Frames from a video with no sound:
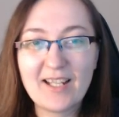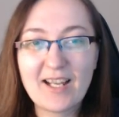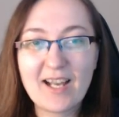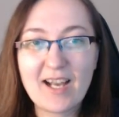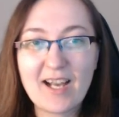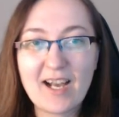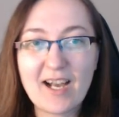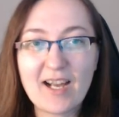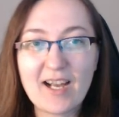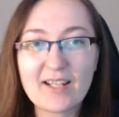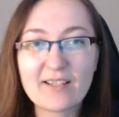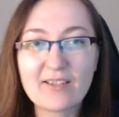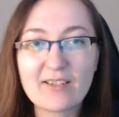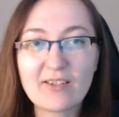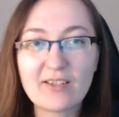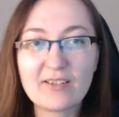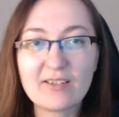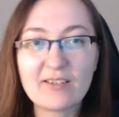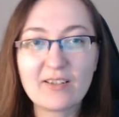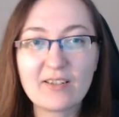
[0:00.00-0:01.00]
I
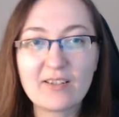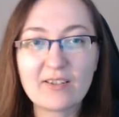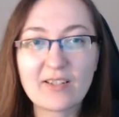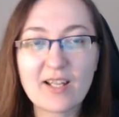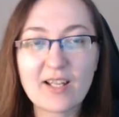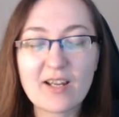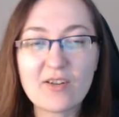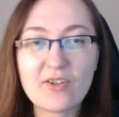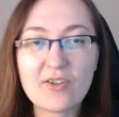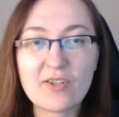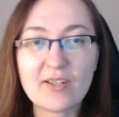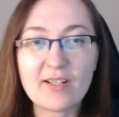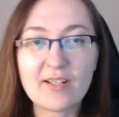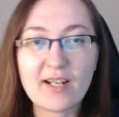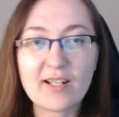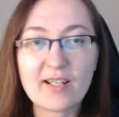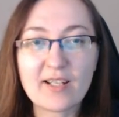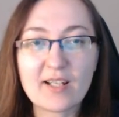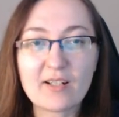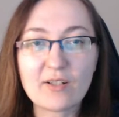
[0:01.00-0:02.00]
got the location. I
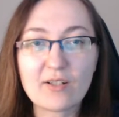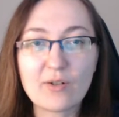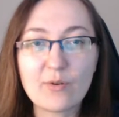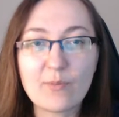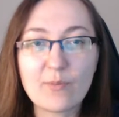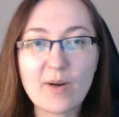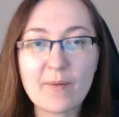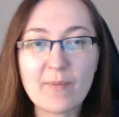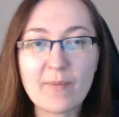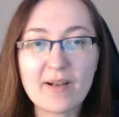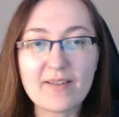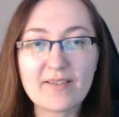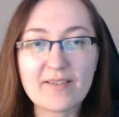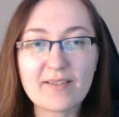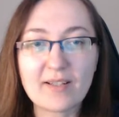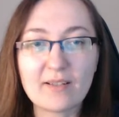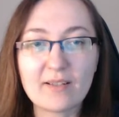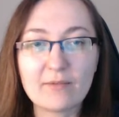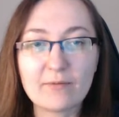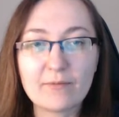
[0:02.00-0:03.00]
can go by
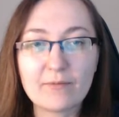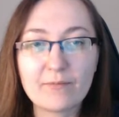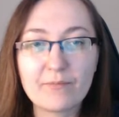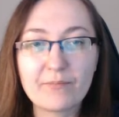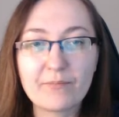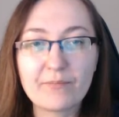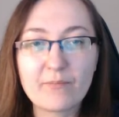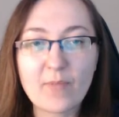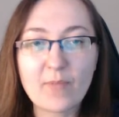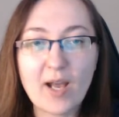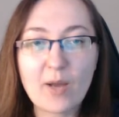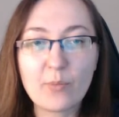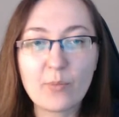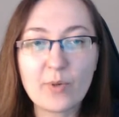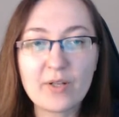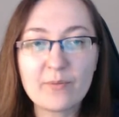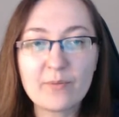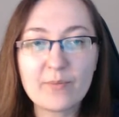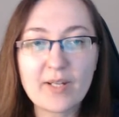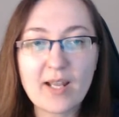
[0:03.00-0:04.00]
myself. I
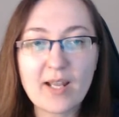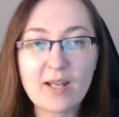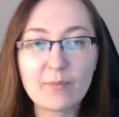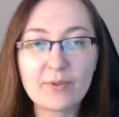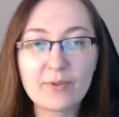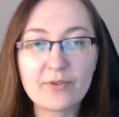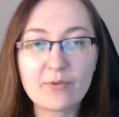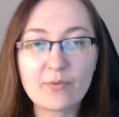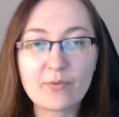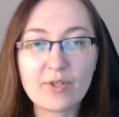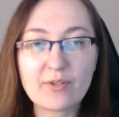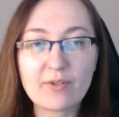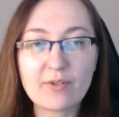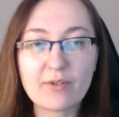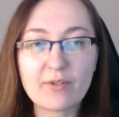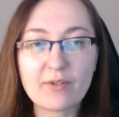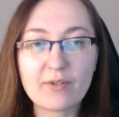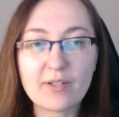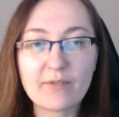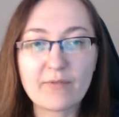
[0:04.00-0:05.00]
won't be able to
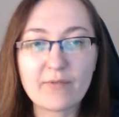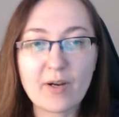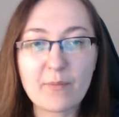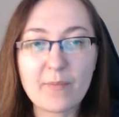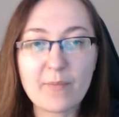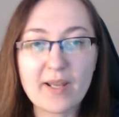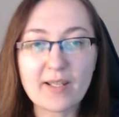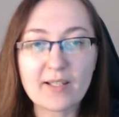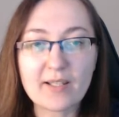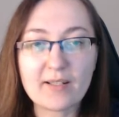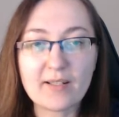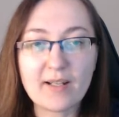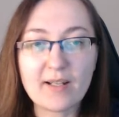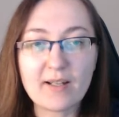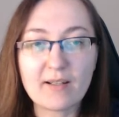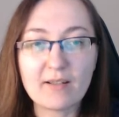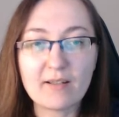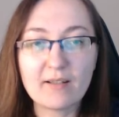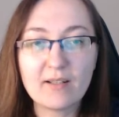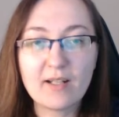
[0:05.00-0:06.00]
return if I make it
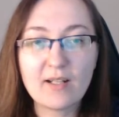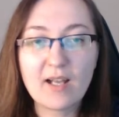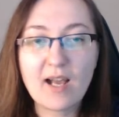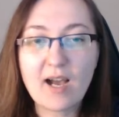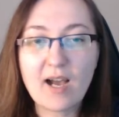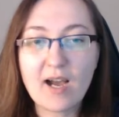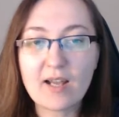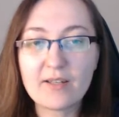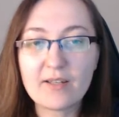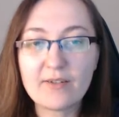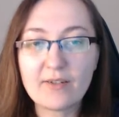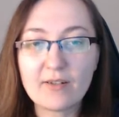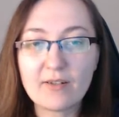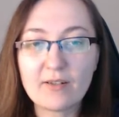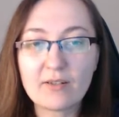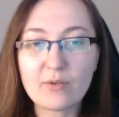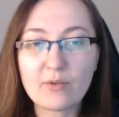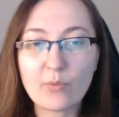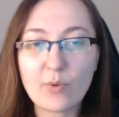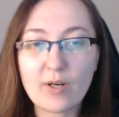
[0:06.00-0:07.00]
there. I
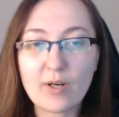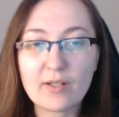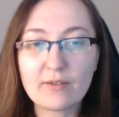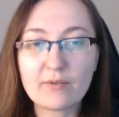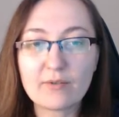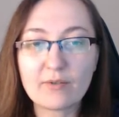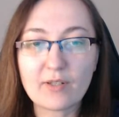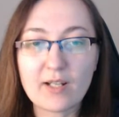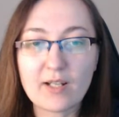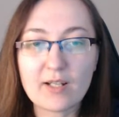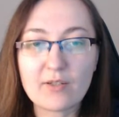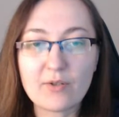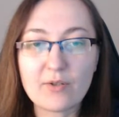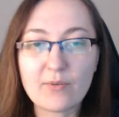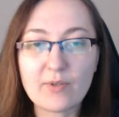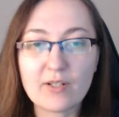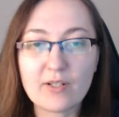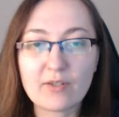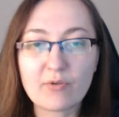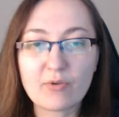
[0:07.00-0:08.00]
don't want to get you
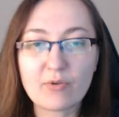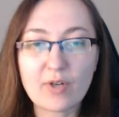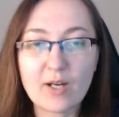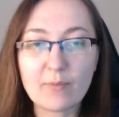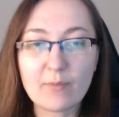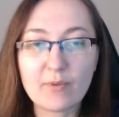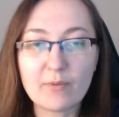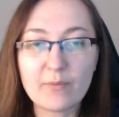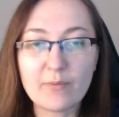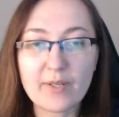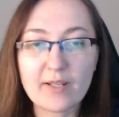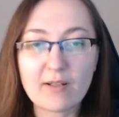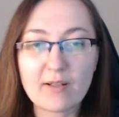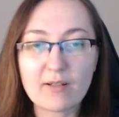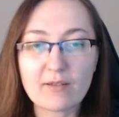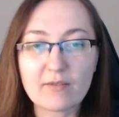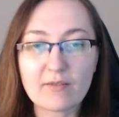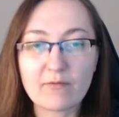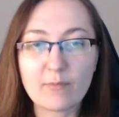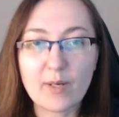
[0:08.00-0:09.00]
in trouble because
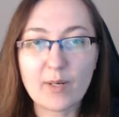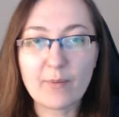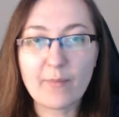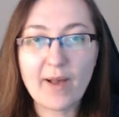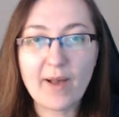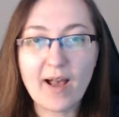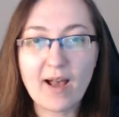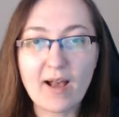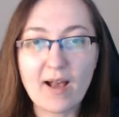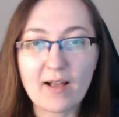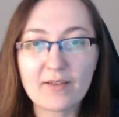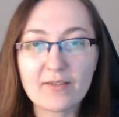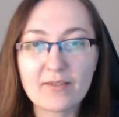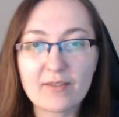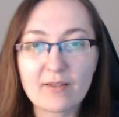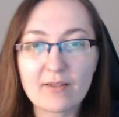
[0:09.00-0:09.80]
of my past.